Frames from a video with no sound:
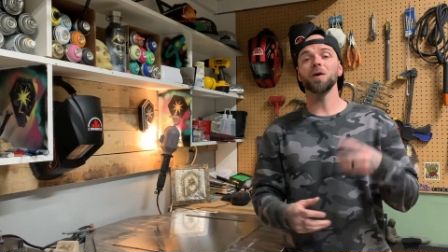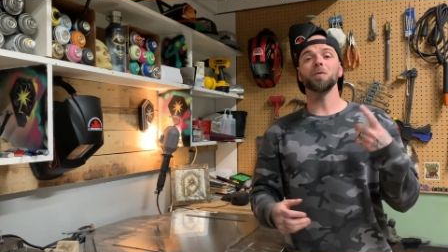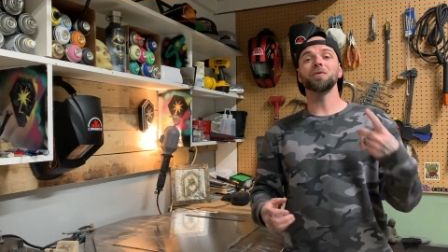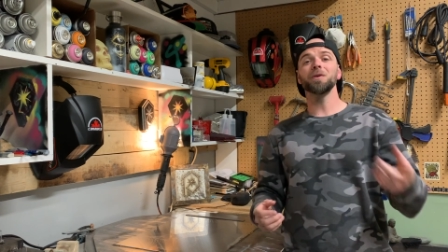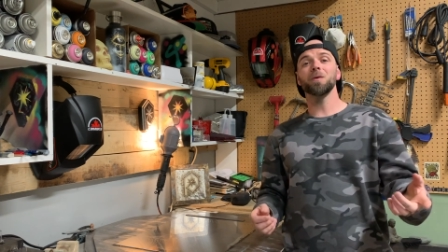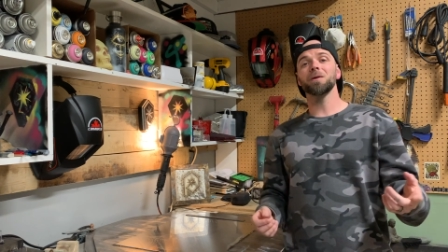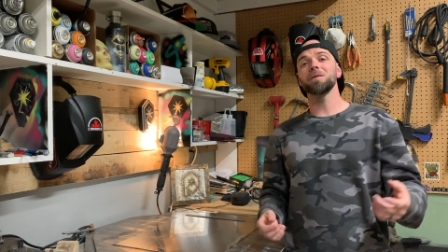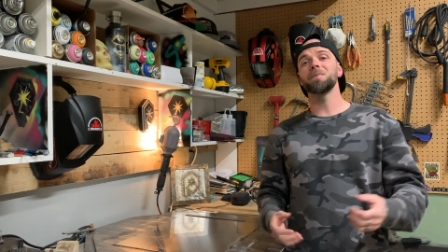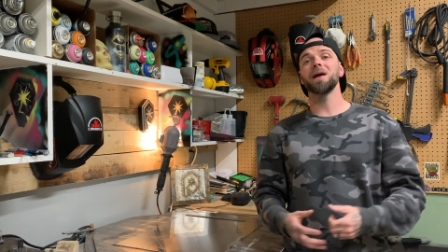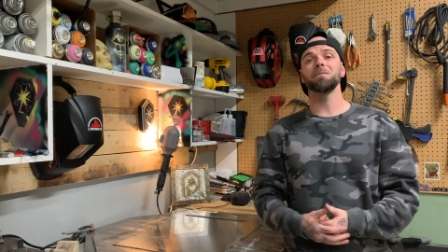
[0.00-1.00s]
So do you wanna
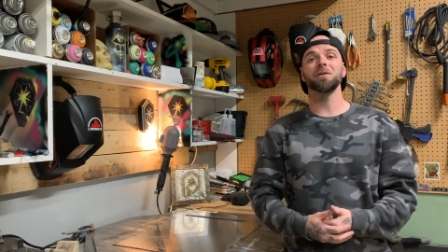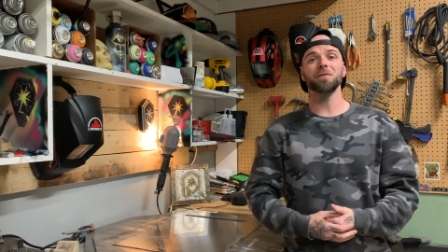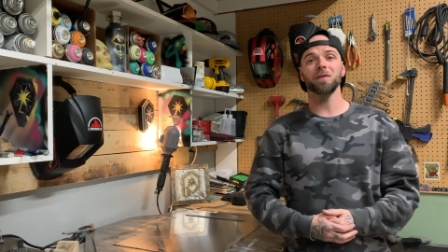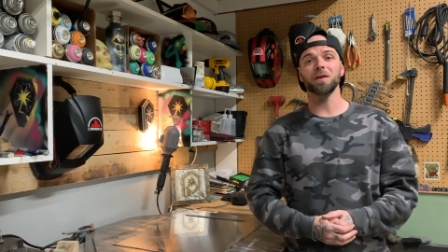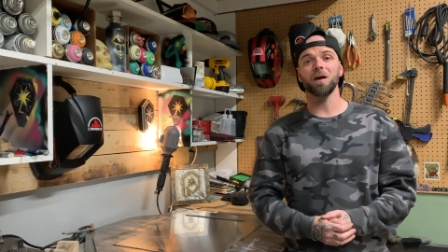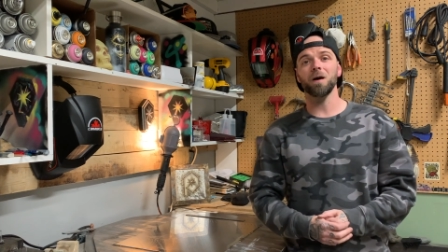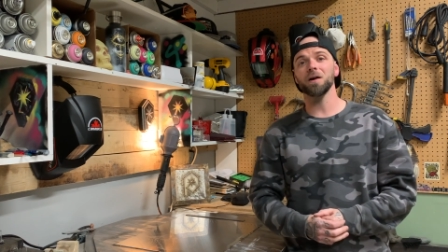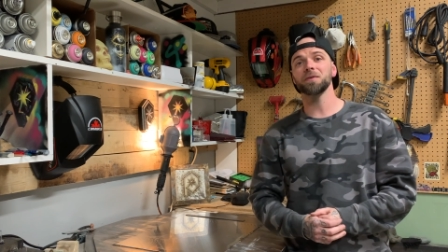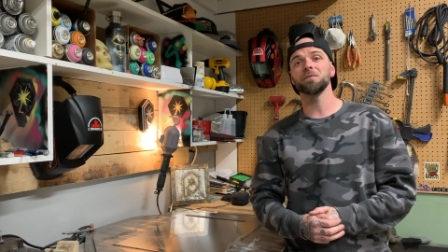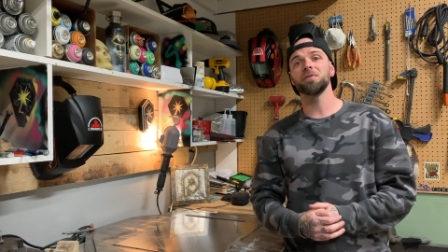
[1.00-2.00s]
repay me for the
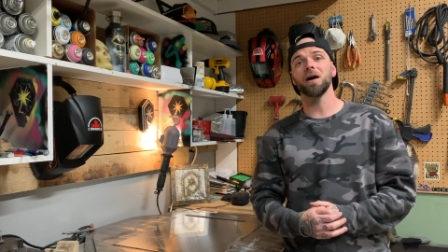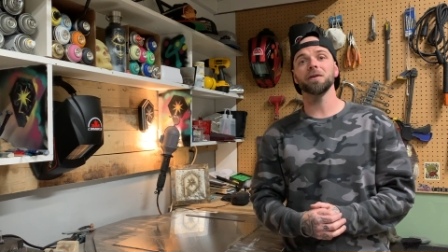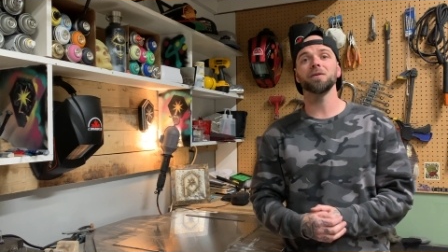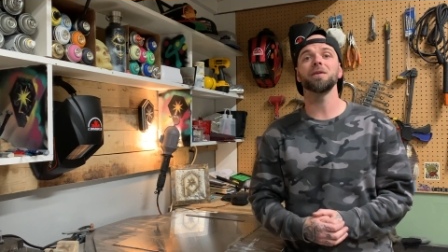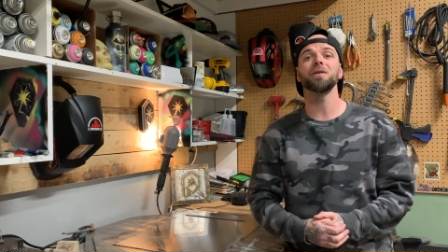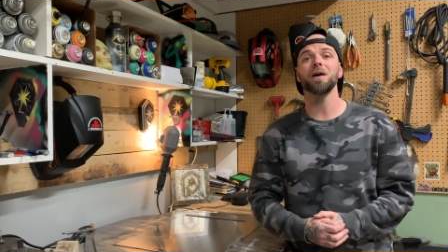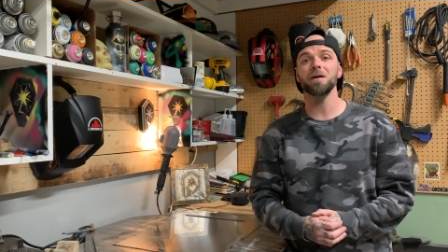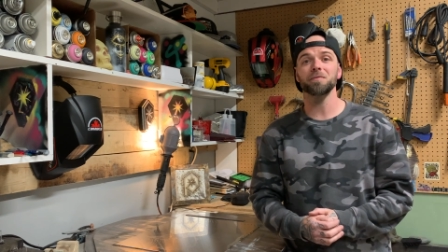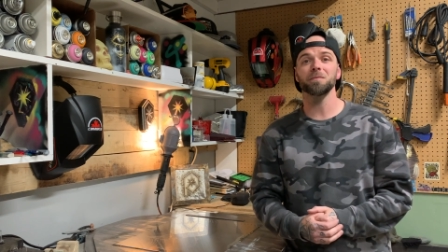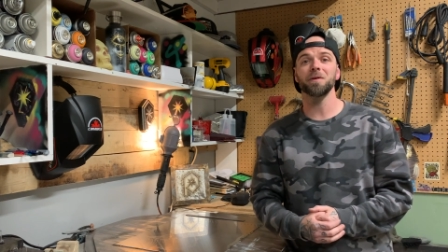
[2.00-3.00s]
awesome value that you
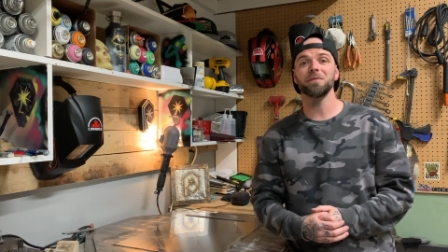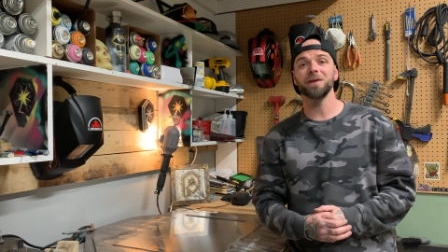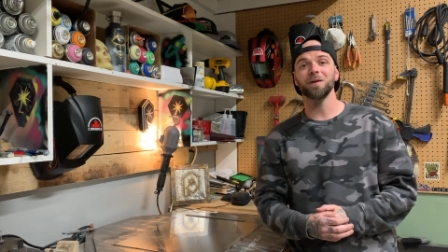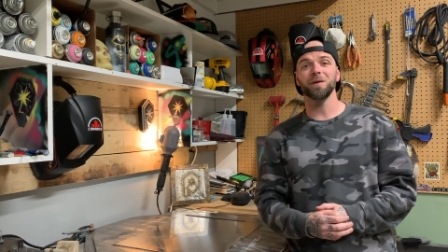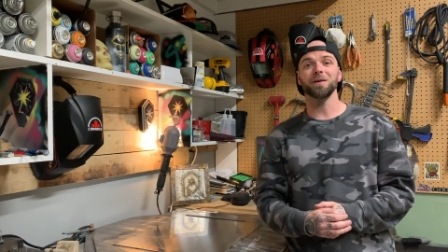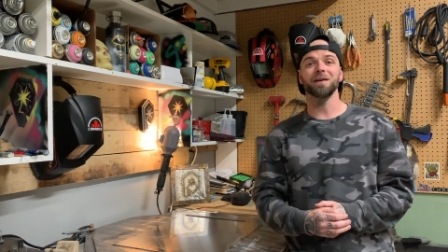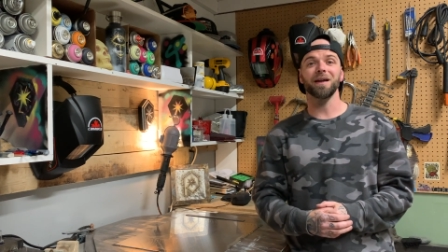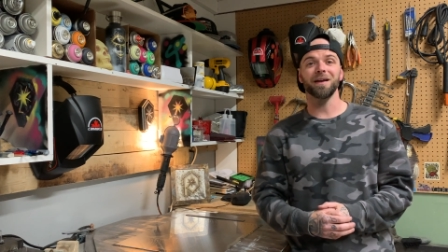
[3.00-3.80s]
got from my video here today?